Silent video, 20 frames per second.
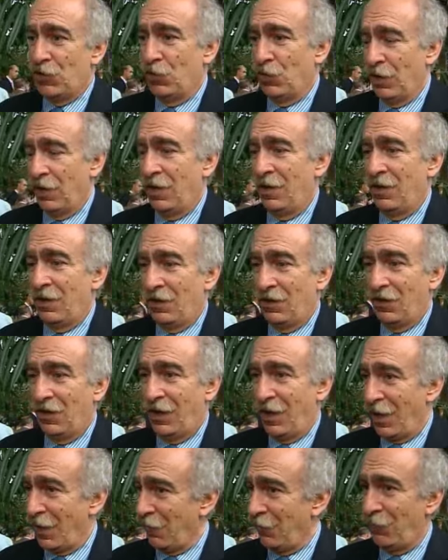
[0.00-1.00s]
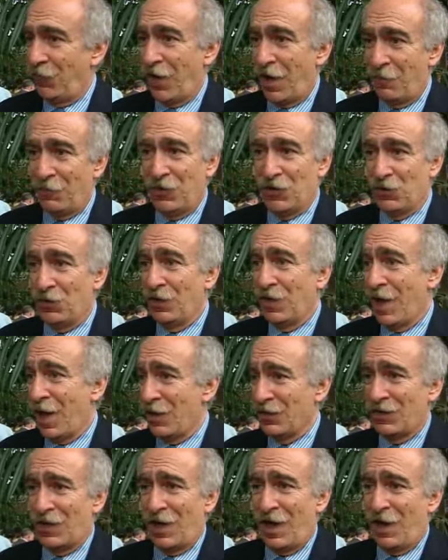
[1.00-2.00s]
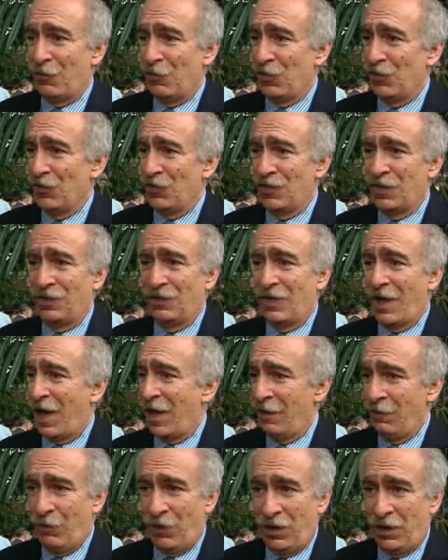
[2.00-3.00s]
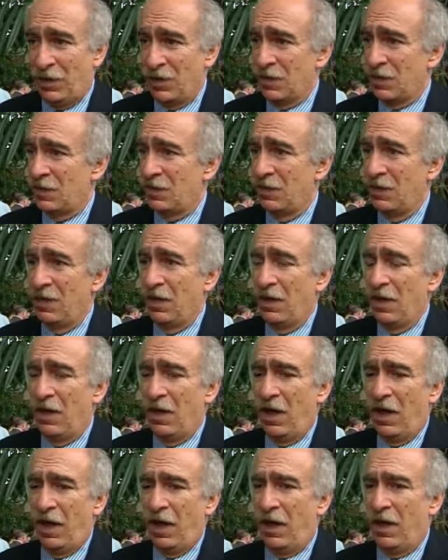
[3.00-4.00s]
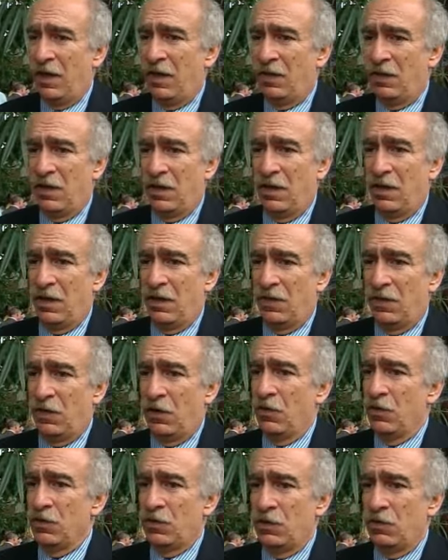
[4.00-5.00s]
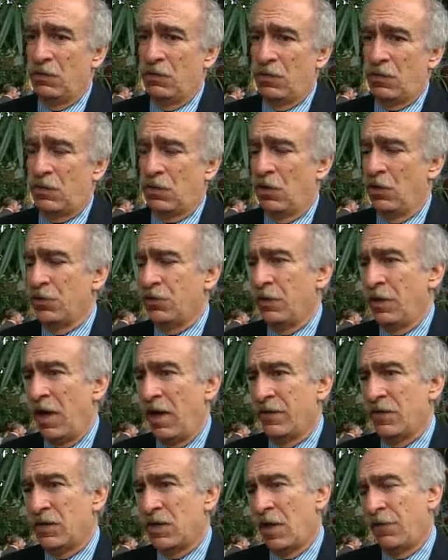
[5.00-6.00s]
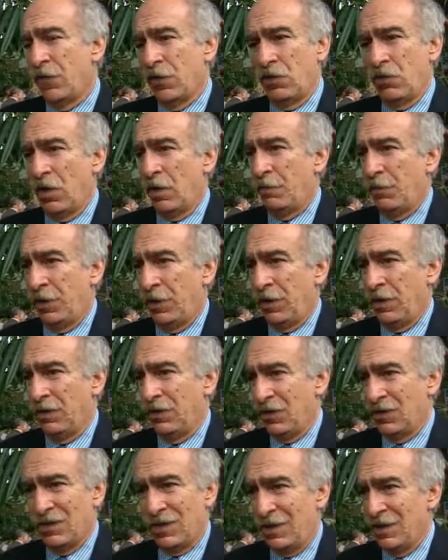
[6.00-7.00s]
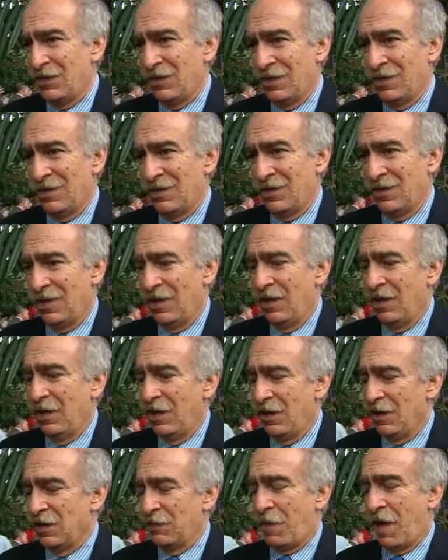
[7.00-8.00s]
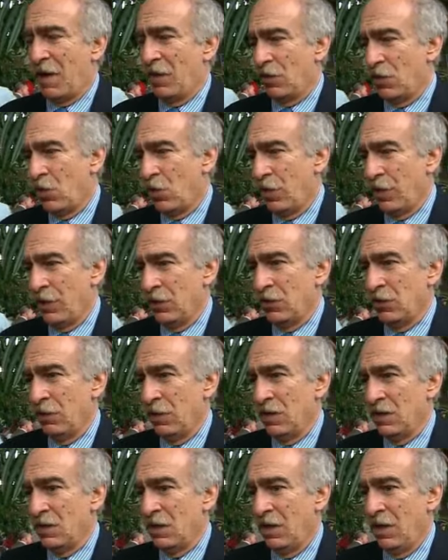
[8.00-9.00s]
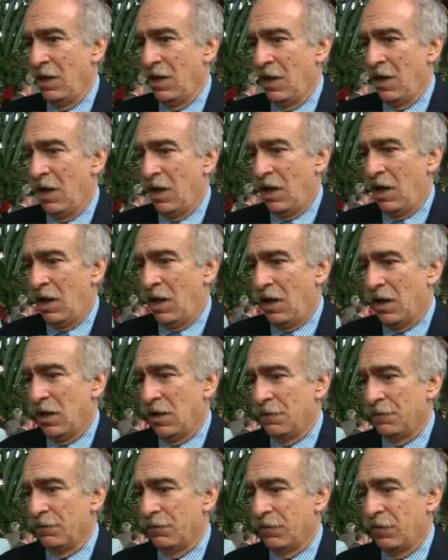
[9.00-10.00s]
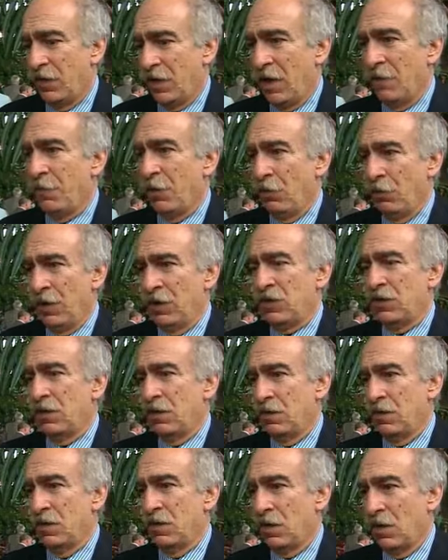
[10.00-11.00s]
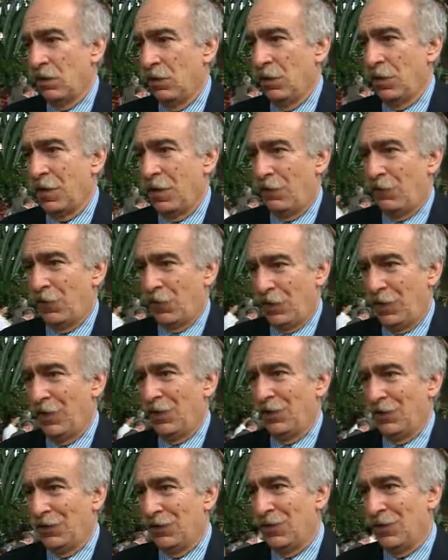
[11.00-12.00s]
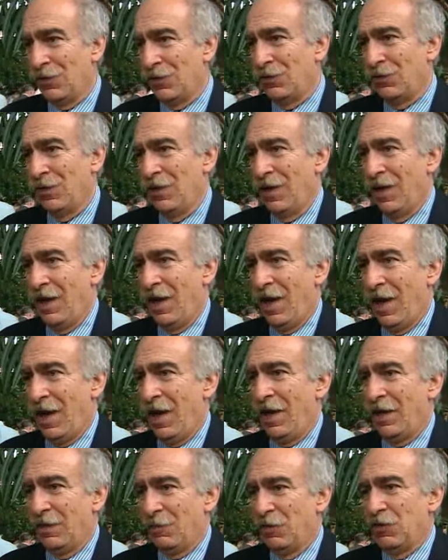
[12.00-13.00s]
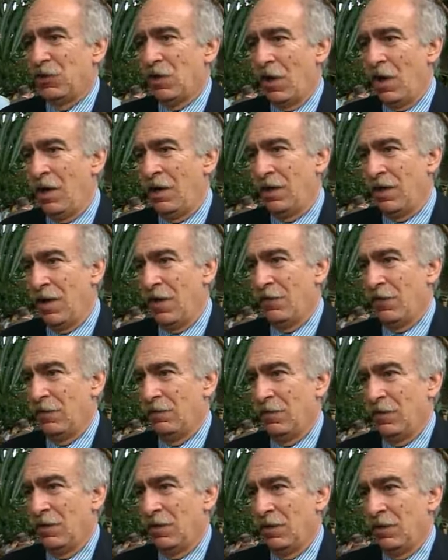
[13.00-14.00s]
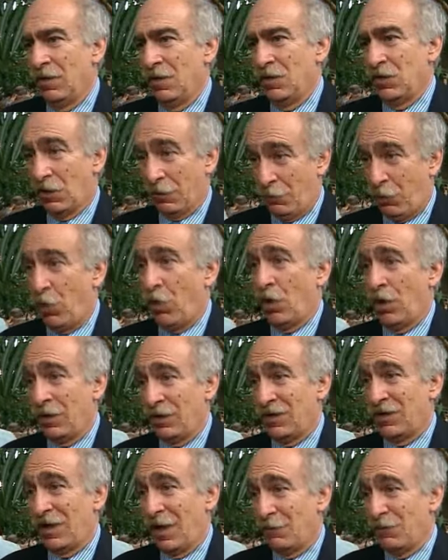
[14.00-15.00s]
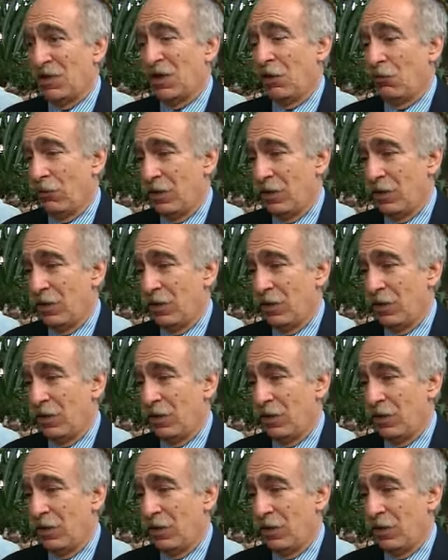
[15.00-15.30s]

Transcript: who are ill. They have families with Alzheimer's and diabetes and uh, those whose children have suffered crippling diseases, spinal cord injuries, um, their parishioners are looking for healing too. And the majority of them support stem cell